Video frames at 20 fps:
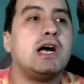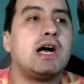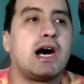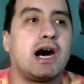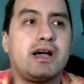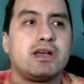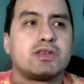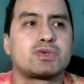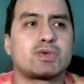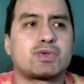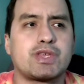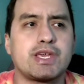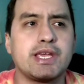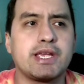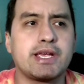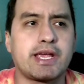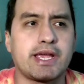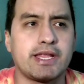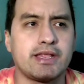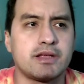I also
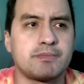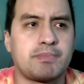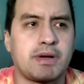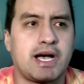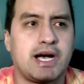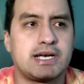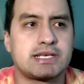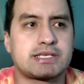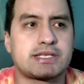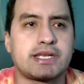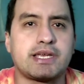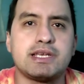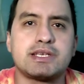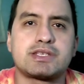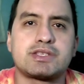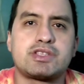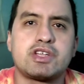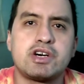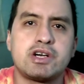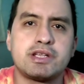think in the past he's
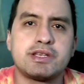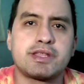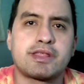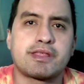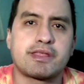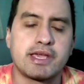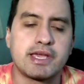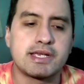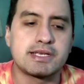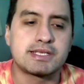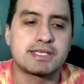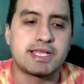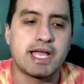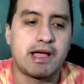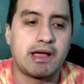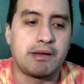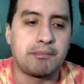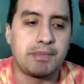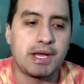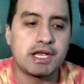done things
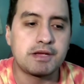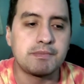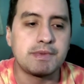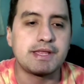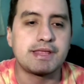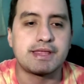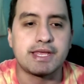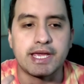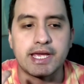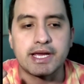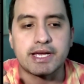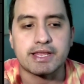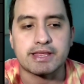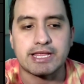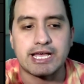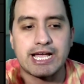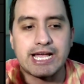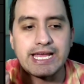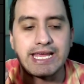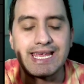that make me think
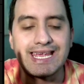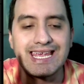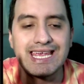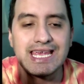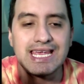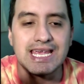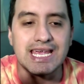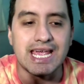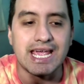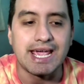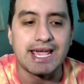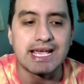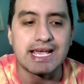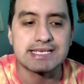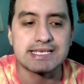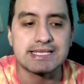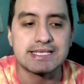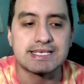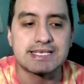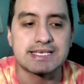that he
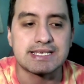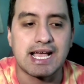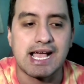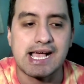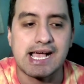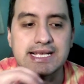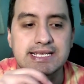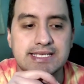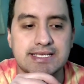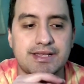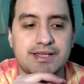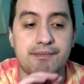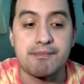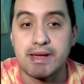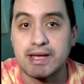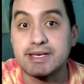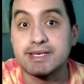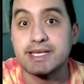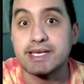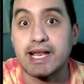isn't as
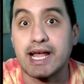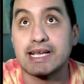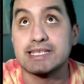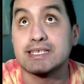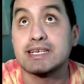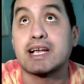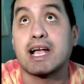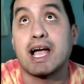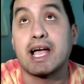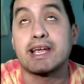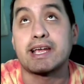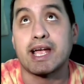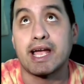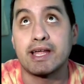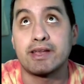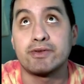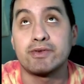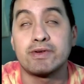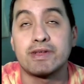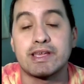demented as a
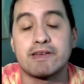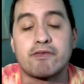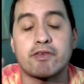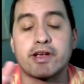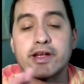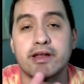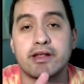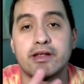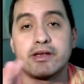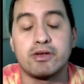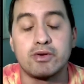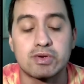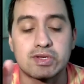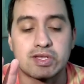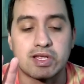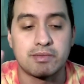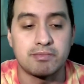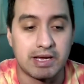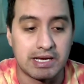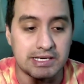Kaikanu if we're gonna use
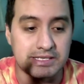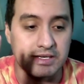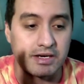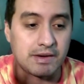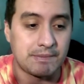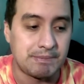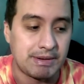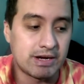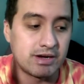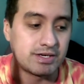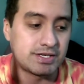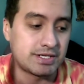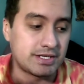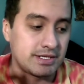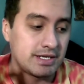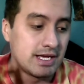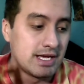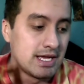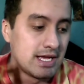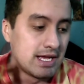them as a comparison.